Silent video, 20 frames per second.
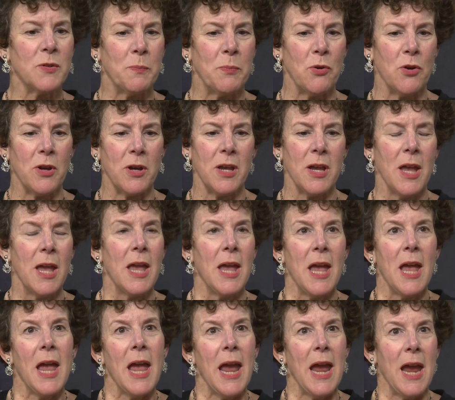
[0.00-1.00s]
book
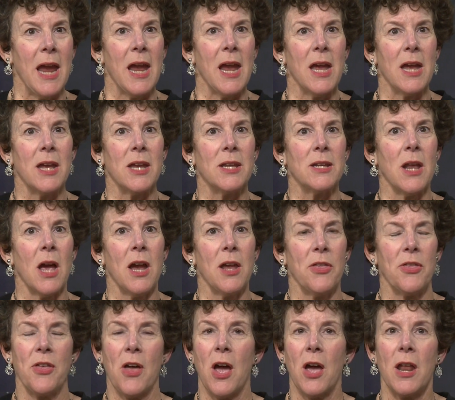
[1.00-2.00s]
and I
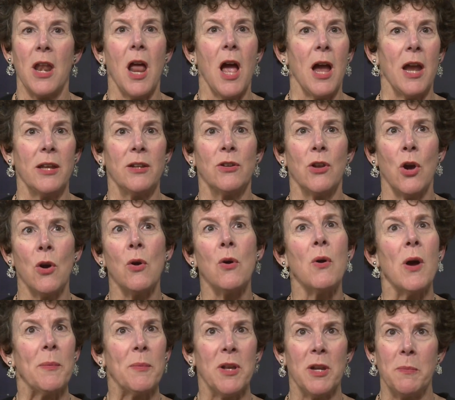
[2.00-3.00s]
thought, I know
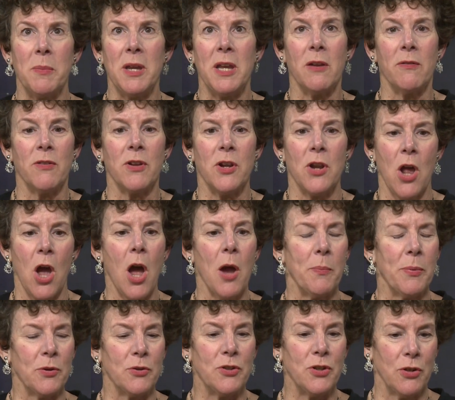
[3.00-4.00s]
I'm going to be given an
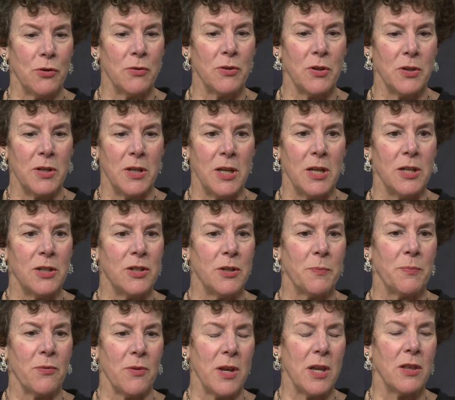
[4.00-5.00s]
opportunity to
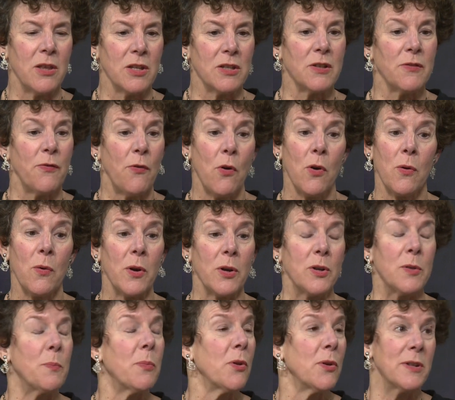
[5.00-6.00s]
bring this
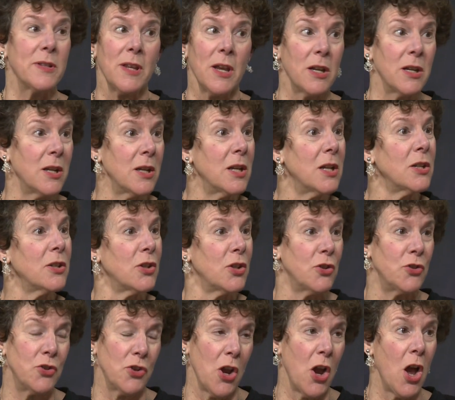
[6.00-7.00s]
forward. Presented it to
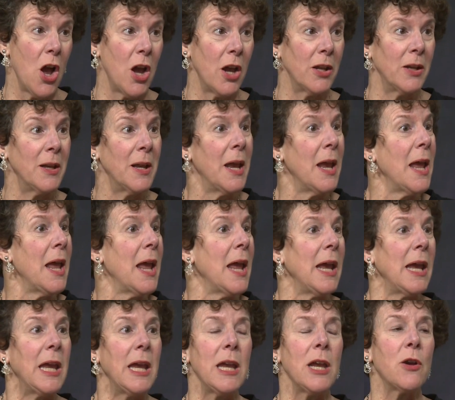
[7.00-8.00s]
John.
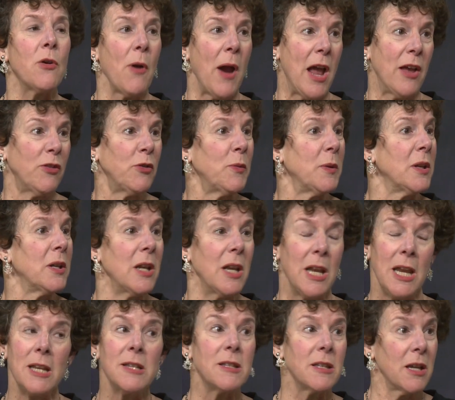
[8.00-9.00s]
He grasped it and
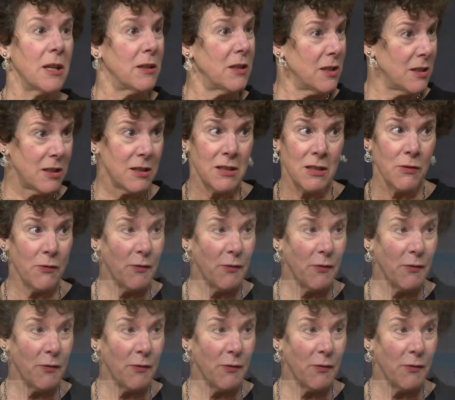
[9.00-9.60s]
he said, this is the